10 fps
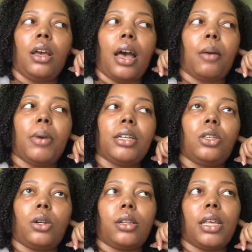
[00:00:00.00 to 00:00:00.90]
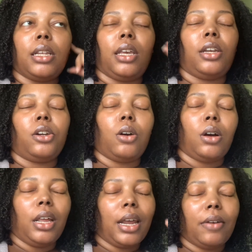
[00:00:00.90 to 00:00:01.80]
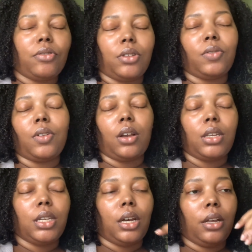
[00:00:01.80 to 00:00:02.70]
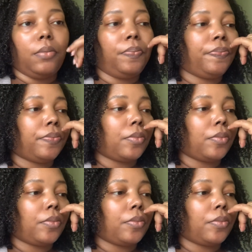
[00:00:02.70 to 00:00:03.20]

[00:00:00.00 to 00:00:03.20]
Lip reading: I might start that later on after this vlog is done.